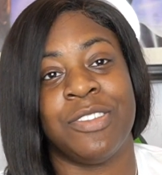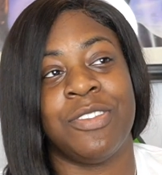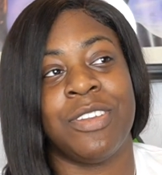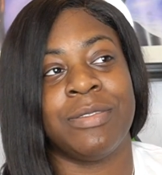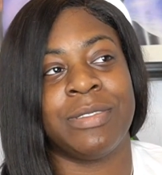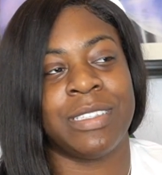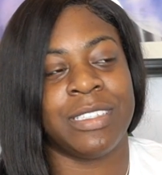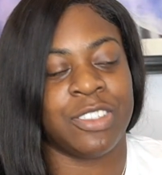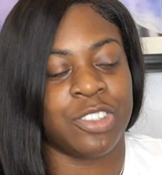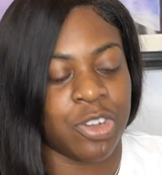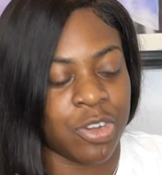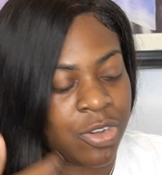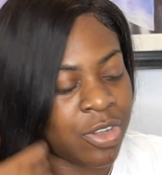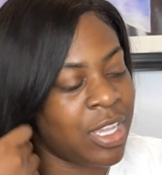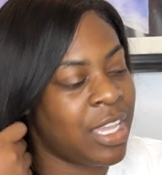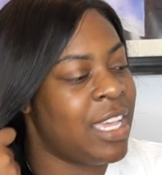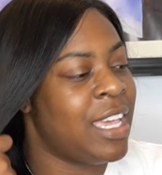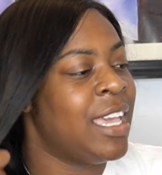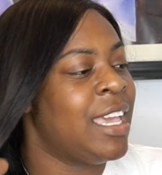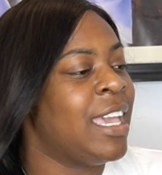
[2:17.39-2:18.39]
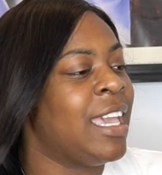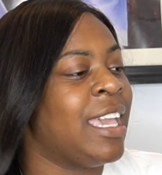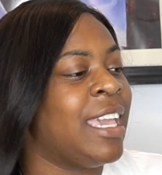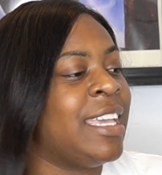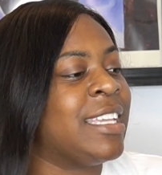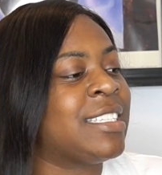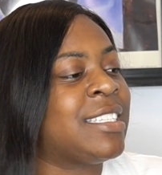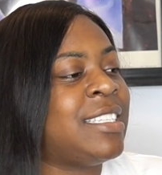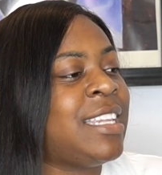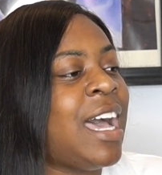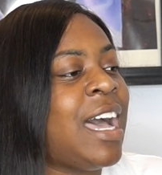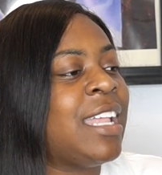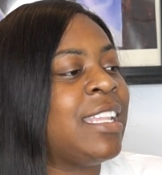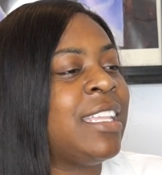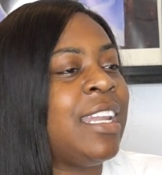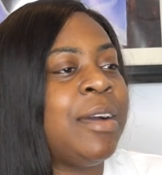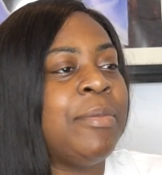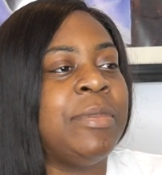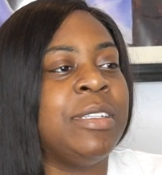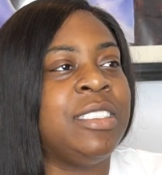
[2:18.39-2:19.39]
You know what I'm saying? So, it's not
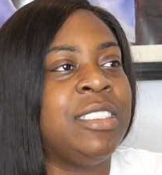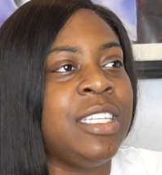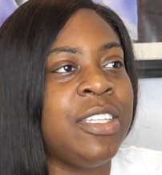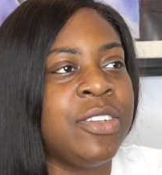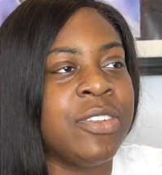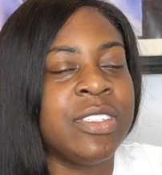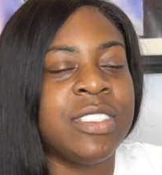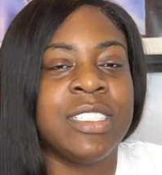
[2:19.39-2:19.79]
that I'm a cheater.